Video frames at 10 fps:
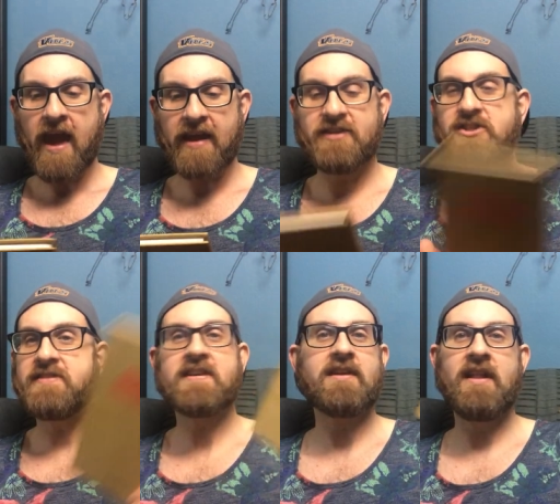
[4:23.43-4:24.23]
And it's
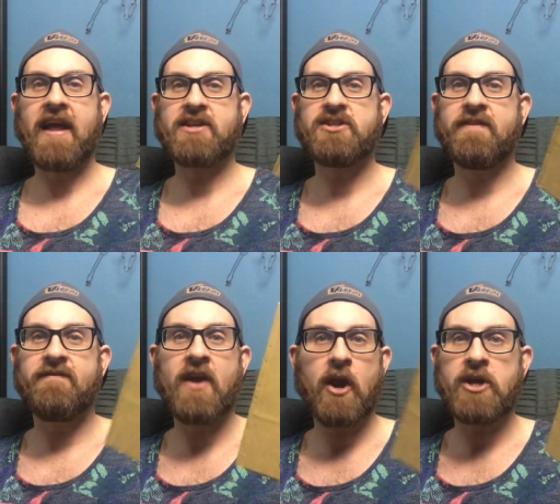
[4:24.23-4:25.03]
just a collection of
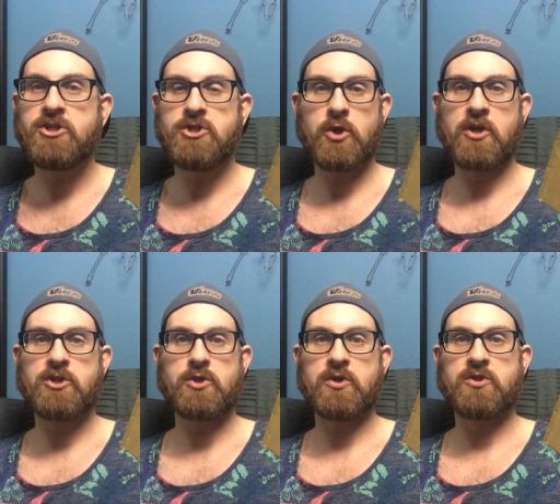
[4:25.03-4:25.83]
very short,
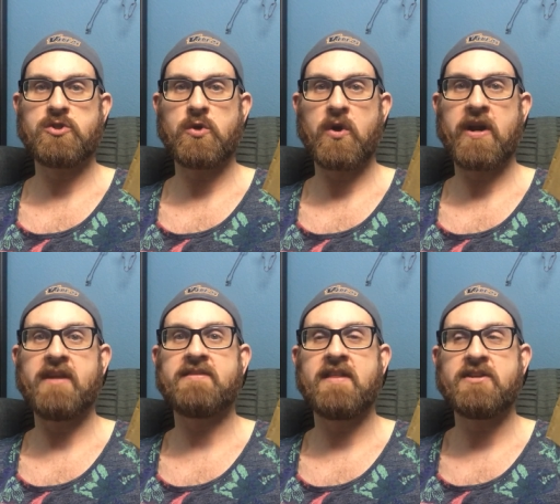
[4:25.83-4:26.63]
short
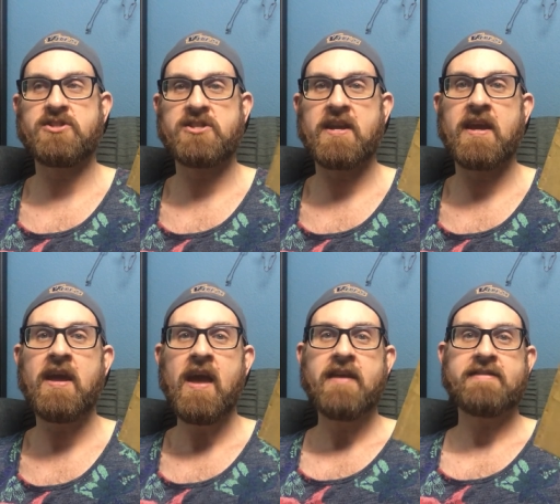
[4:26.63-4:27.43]
stories that
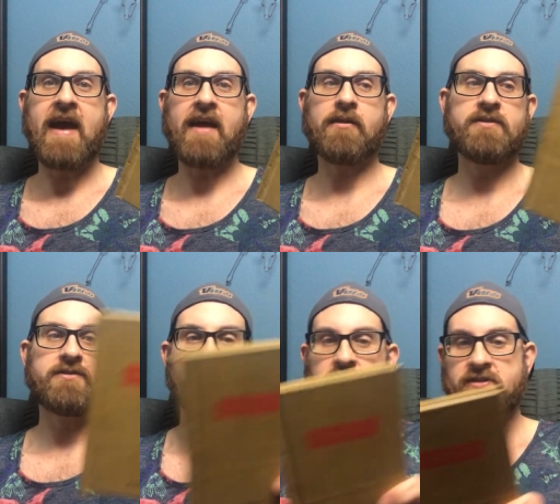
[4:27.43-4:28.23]
she tackles
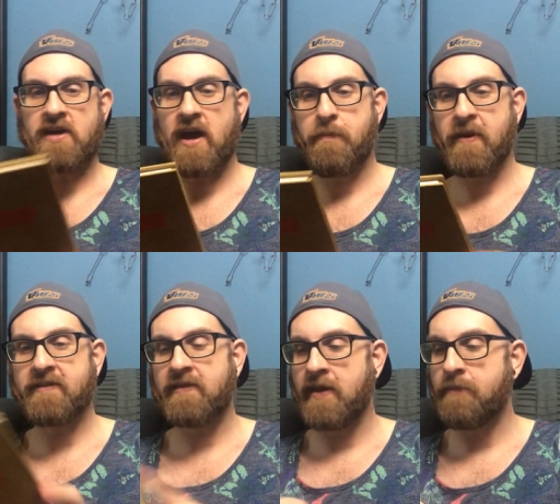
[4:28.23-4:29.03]
certain
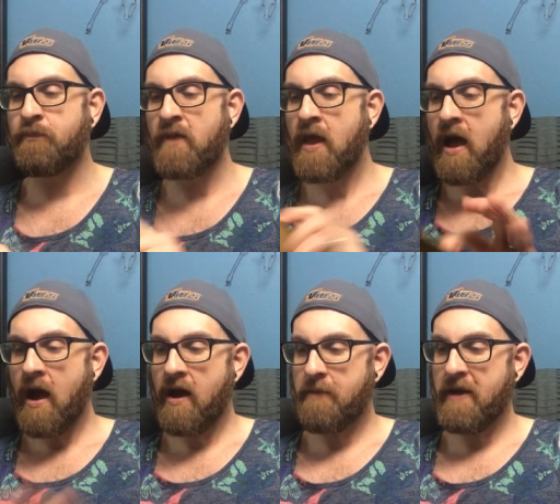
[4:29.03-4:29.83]
topics in.
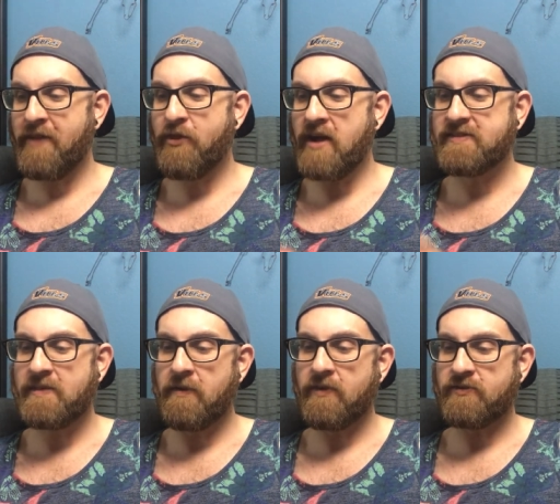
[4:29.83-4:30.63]
I thought
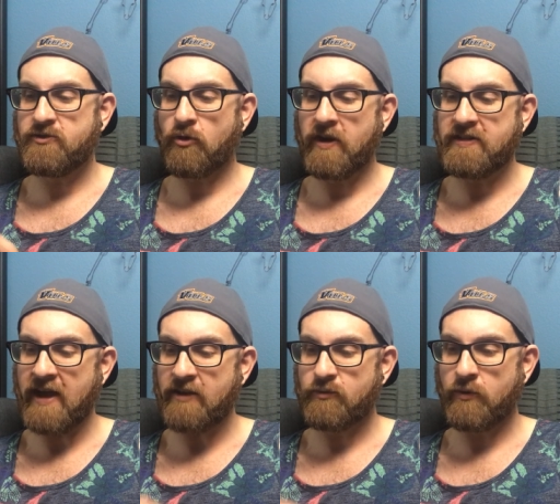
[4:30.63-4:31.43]
some of the story
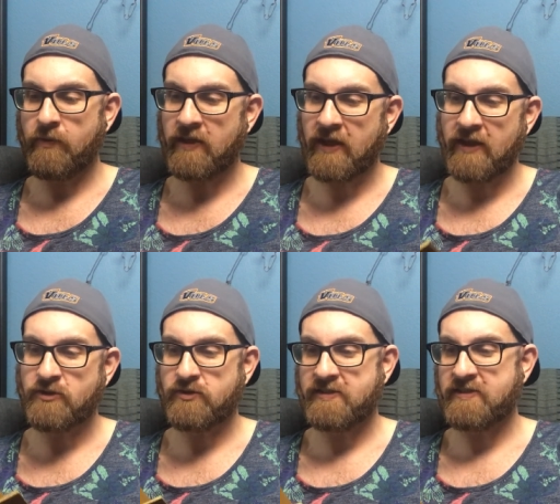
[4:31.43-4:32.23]
titles were really
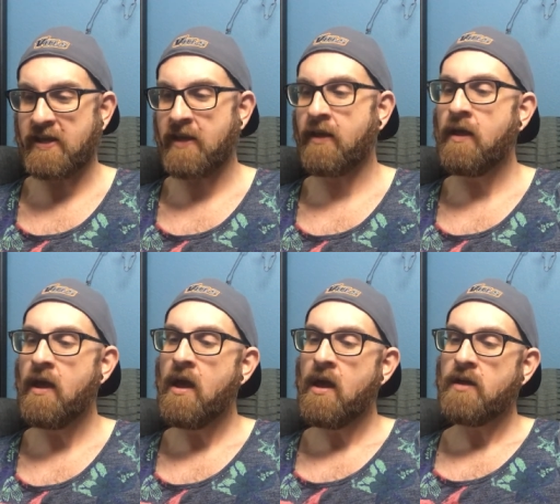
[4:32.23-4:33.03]
interesting.
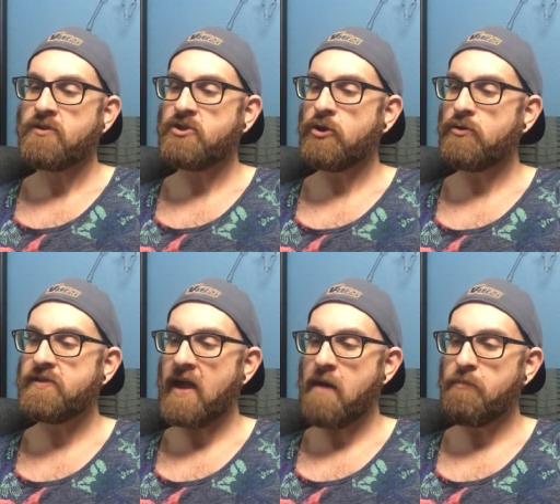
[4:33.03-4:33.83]
Two
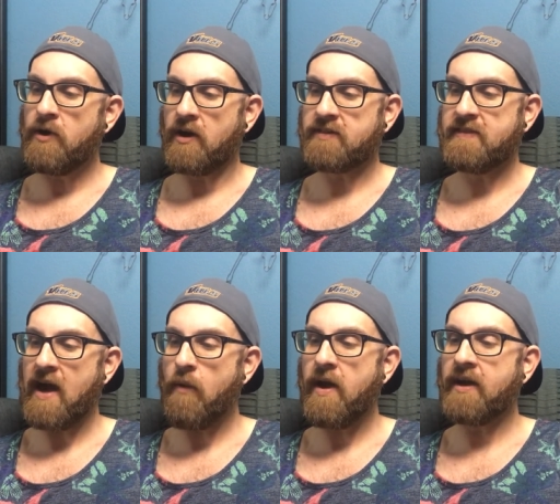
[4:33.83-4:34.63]
Damn Books,
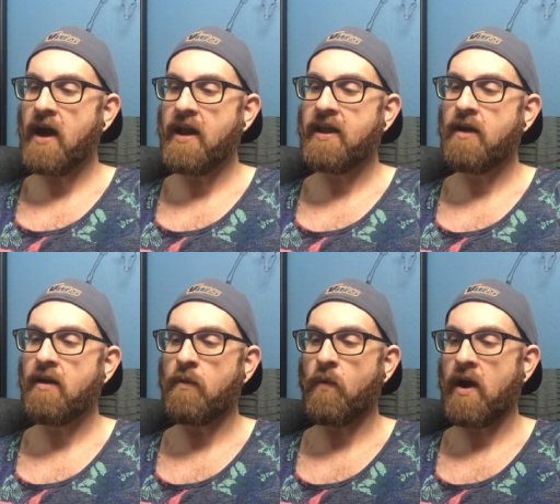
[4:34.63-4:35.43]
How I Got Here
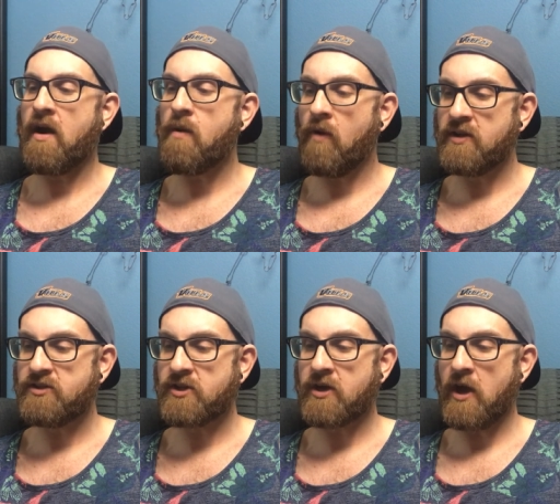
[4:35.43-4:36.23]
and Where I Want
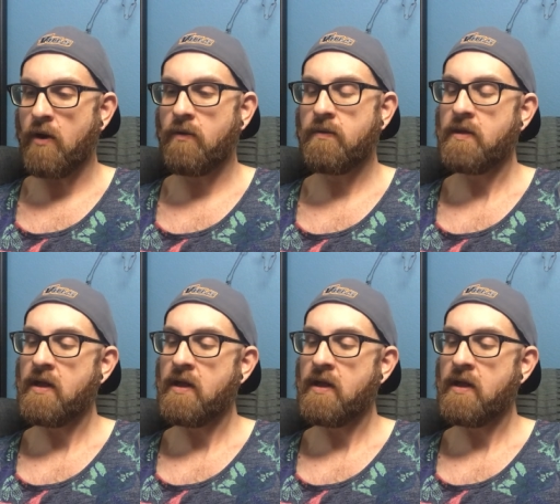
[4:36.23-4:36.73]
to Go.